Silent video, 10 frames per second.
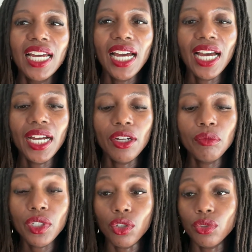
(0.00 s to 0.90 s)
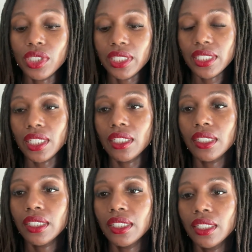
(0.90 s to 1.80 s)
So let's
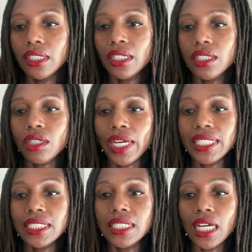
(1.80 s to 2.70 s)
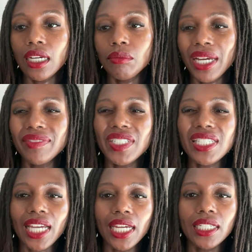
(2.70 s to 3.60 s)
see. So I've
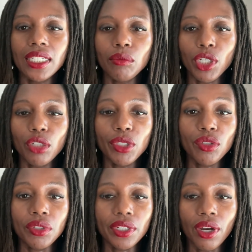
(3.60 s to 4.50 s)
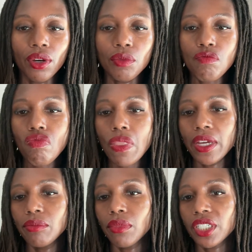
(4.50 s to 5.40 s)
decided I'm going to be going home
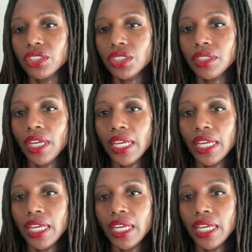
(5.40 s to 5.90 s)
in March.